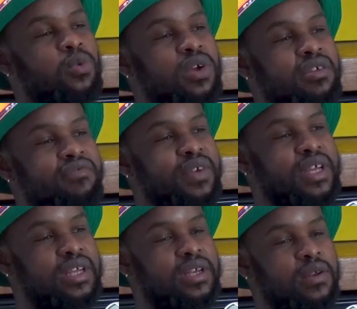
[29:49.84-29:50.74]
what I've
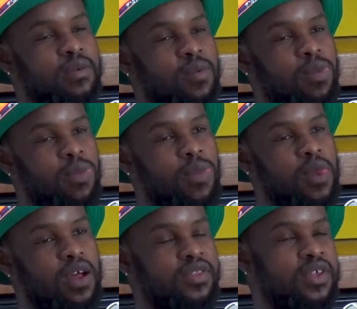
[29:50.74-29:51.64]
done,
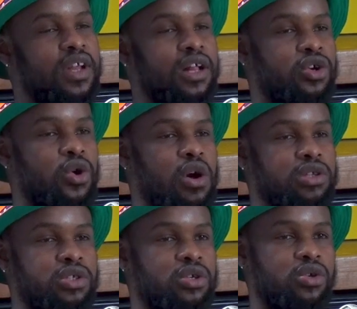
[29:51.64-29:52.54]
and then I'll go
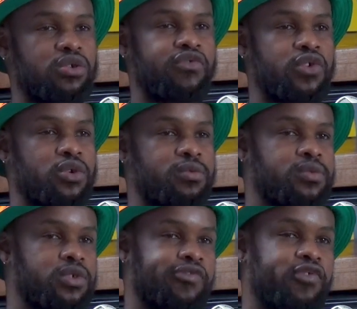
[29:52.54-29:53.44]
out and look for
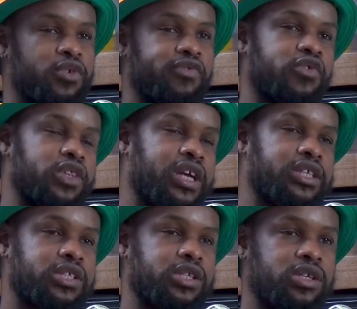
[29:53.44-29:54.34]

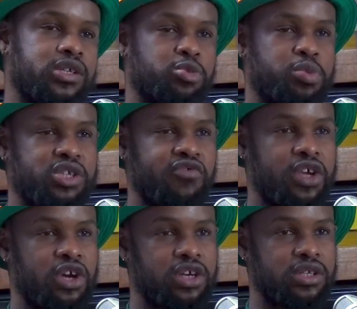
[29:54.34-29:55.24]
that
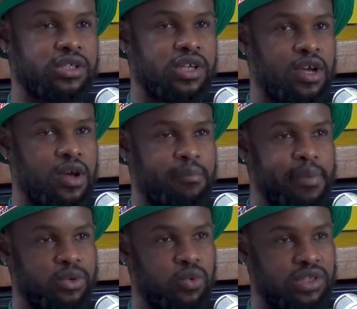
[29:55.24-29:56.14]
specific artist.
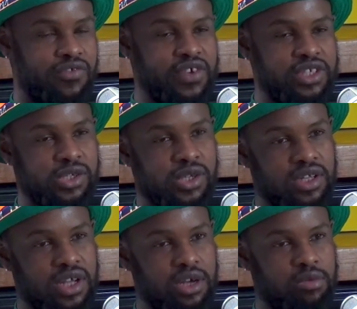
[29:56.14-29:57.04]
But with the features on
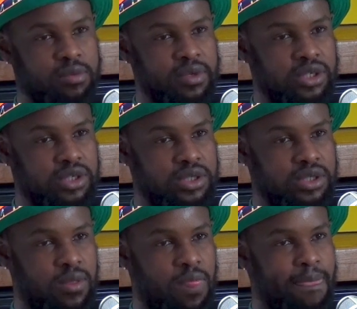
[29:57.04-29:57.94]
the album,
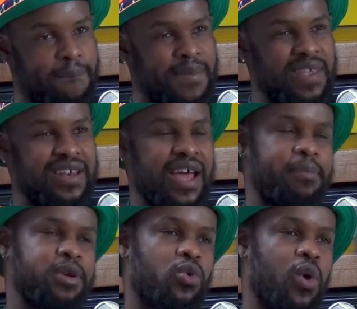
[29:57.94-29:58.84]
it
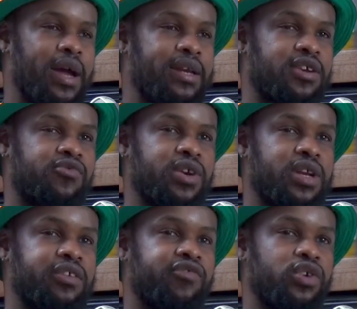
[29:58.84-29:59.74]
happened quite
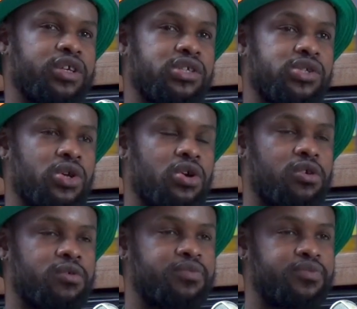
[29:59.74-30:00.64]
differently for each
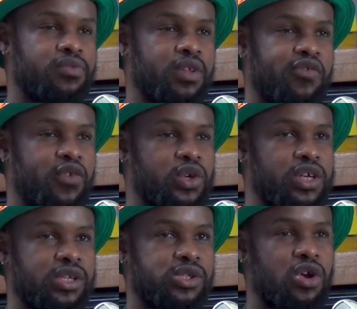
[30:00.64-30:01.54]
song. If you look
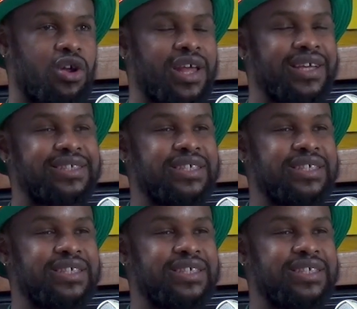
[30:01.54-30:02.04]
at a song like